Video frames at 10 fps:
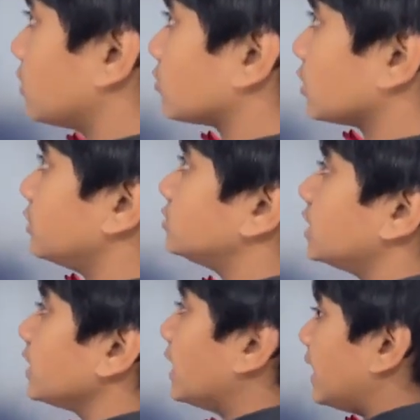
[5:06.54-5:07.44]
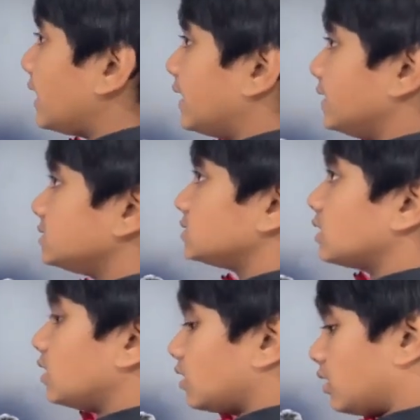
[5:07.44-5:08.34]
we're using is
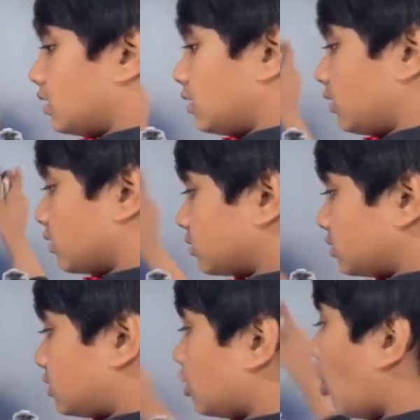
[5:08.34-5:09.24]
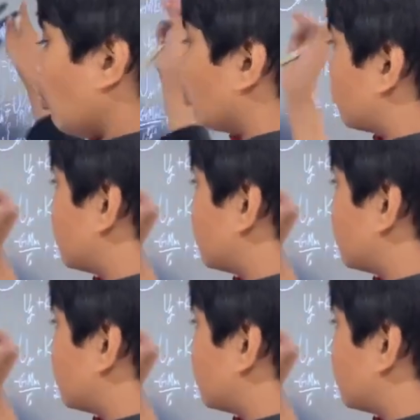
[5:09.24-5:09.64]
COMB,